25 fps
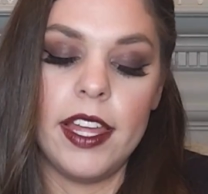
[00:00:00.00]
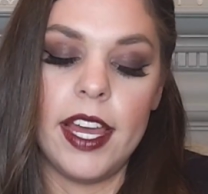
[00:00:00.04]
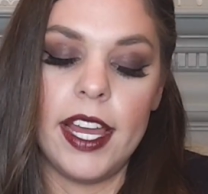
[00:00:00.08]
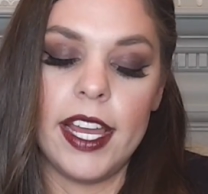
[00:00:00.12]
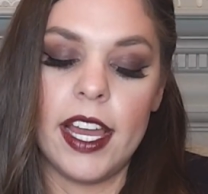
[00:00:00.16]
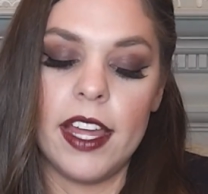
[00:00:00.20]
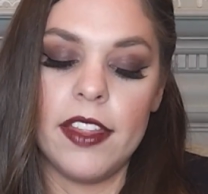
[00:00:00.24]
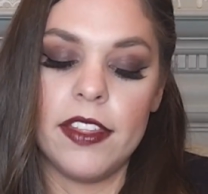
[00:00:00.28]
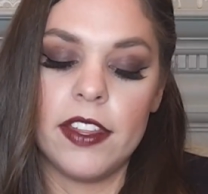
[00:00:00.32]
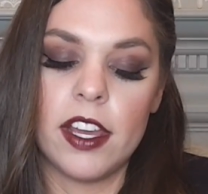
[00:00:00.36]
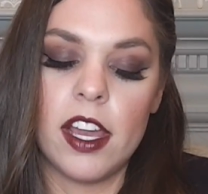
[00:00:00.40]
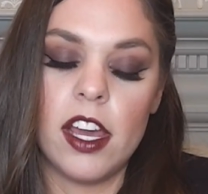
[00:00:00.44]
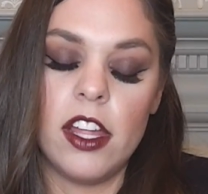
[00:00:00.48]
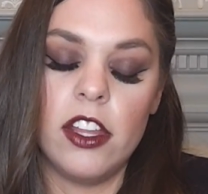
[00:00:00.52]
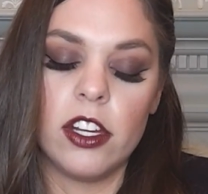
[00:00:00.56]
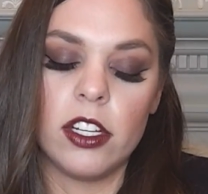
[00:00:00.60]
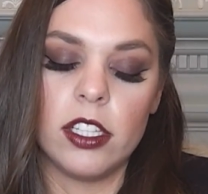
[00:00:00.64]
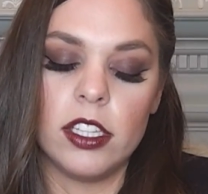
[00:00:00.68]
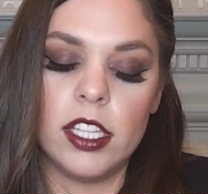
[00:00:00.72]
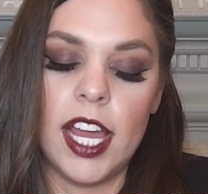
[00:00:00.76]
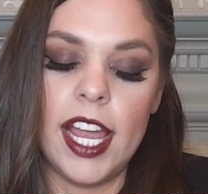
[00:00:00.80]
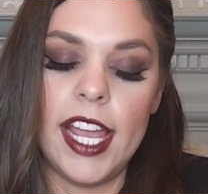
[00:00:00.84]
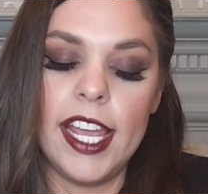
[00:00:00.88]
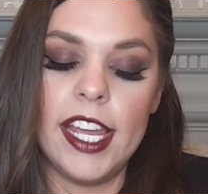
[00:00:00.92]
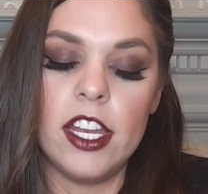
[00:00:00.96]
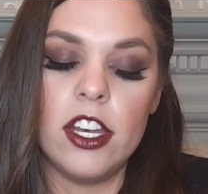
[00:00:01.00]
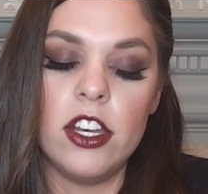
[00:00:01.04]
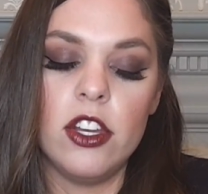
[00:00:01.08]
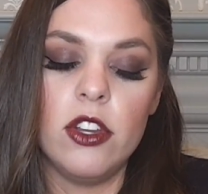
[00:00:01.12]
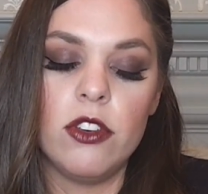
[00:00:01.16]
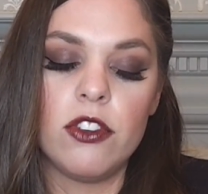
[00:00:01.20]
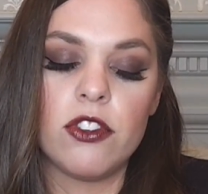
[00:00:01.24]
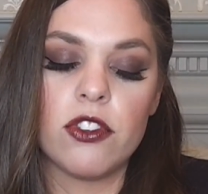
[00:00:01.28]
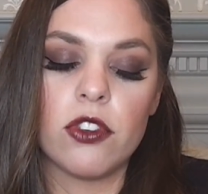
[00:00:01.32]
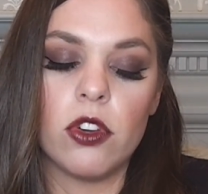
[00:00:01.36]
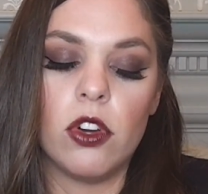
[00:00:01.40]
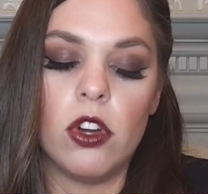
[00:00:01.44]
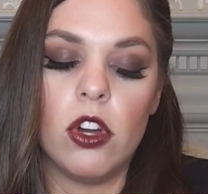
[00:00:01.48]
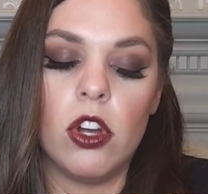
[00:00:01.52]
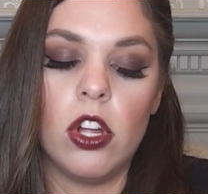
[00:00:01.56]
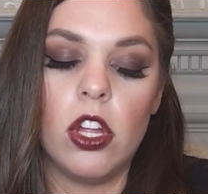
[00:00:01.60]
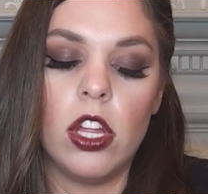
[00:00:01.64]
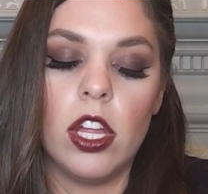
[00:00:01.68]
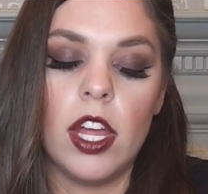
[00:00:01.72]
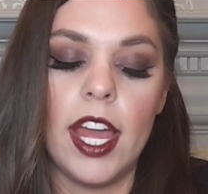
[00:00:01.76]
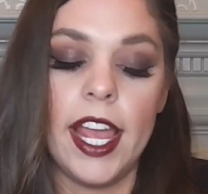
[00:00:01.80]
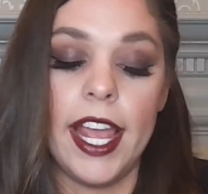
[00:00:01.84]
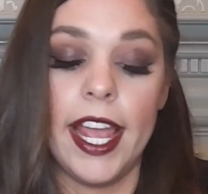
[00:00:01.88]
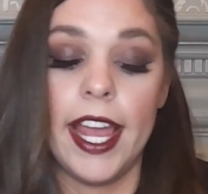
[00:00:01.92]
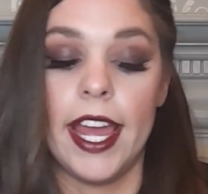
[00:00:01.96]
I got the color Light
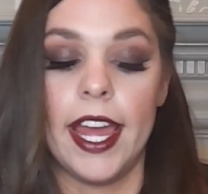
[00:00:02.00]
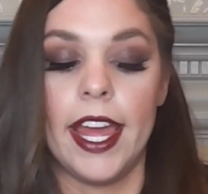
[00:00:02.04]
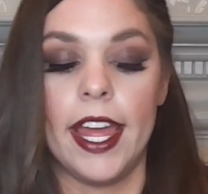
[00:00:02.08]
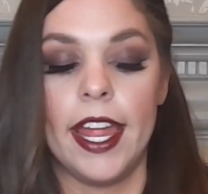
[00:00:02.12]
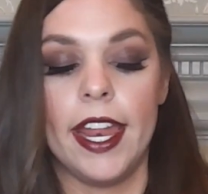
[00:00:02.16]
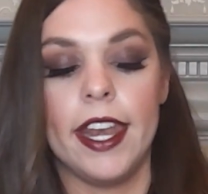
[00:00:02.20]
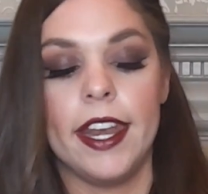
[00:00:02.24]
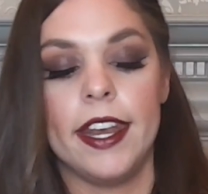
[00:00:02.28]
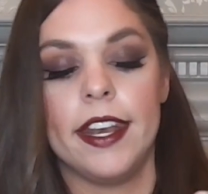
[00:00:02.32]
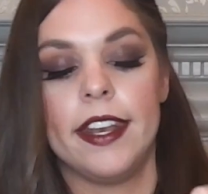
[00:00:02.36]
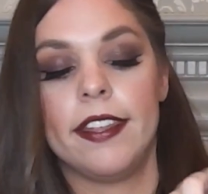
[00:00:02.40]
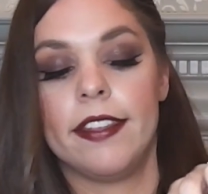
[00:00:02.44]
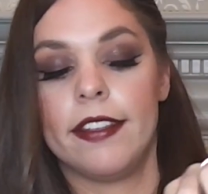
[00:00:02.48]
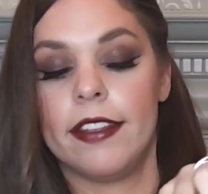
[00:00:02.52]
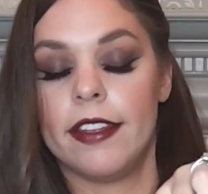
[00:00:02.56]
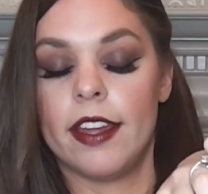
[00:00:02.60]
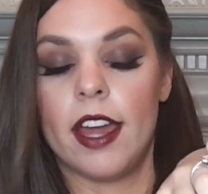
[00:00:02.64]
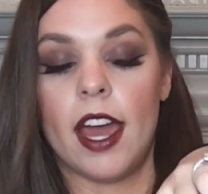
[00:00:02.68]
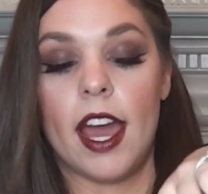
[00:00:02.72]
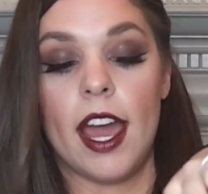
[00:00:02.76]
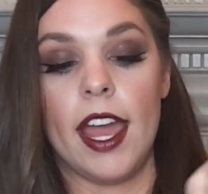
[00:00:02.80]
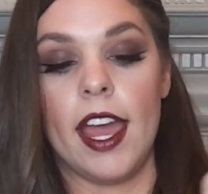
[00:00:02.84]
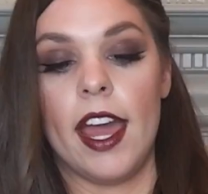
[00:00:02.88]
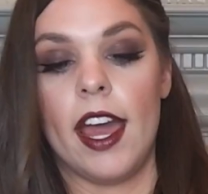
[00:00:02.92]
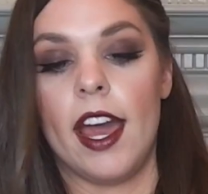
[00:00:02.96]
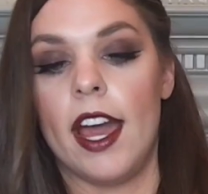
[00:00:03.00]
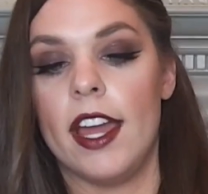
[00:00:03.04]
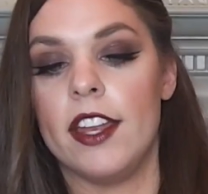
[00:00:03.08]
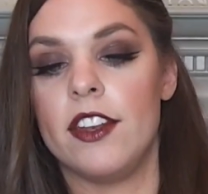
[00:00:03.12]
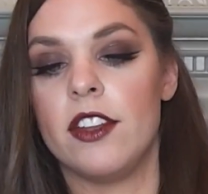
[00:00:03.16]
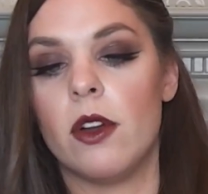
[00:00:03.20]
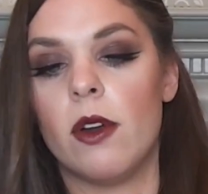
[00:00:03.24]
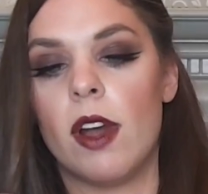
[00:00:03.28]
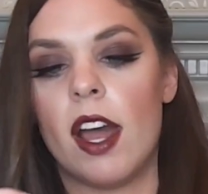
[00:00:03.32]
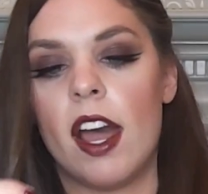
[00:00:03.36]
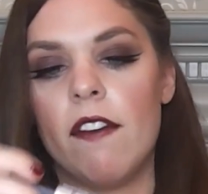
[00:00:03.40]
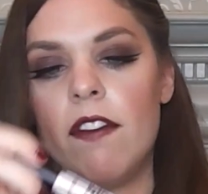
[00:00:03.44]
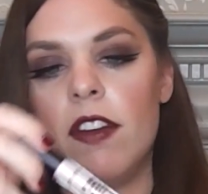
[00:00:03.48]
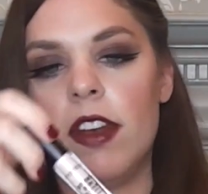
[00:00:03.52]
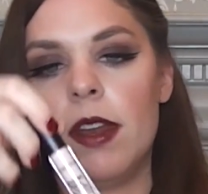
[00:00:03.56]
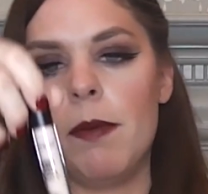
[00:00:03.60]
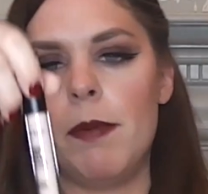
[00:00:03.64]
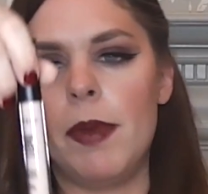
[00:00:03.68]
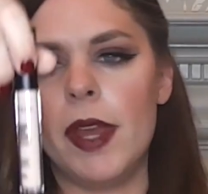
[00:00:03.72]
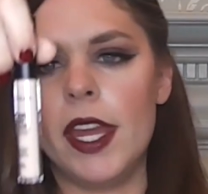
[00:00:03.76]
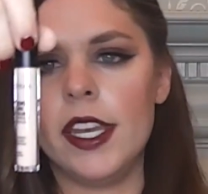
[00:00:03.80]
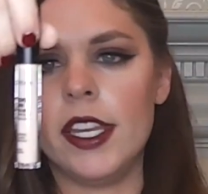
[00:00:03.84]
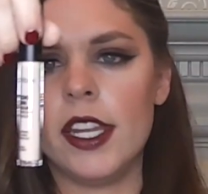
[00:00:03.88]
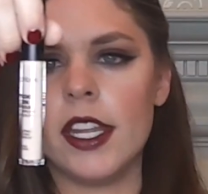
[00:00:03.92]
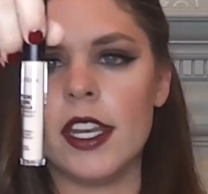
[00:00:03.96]
Neutral, and I don't have an
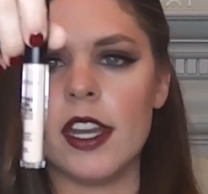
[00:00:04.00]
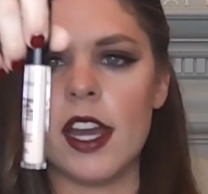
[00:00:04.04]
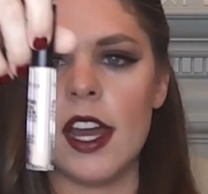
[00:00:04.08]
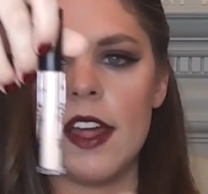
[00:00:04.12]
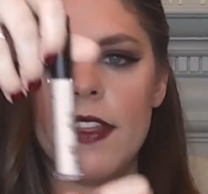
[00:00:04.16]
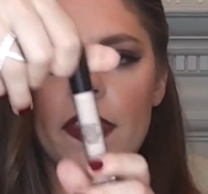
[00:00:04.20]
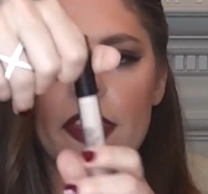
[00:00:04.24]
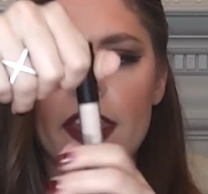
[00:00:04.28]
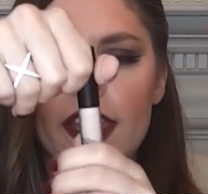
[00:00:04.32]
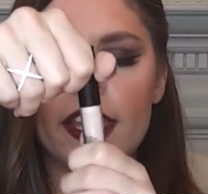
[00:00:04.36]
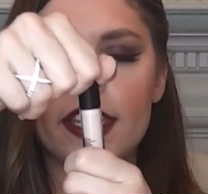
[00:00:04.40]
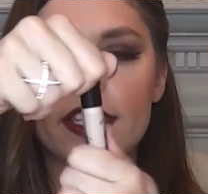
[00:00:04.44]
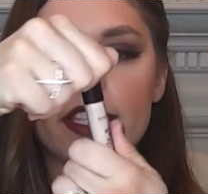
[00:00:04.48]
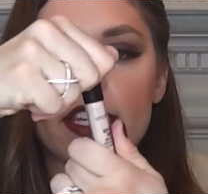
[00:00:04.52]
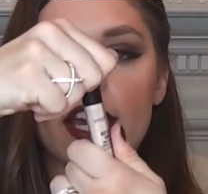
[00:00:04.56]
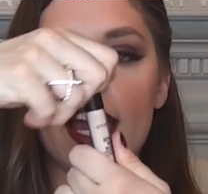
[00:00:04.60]
opinion on this.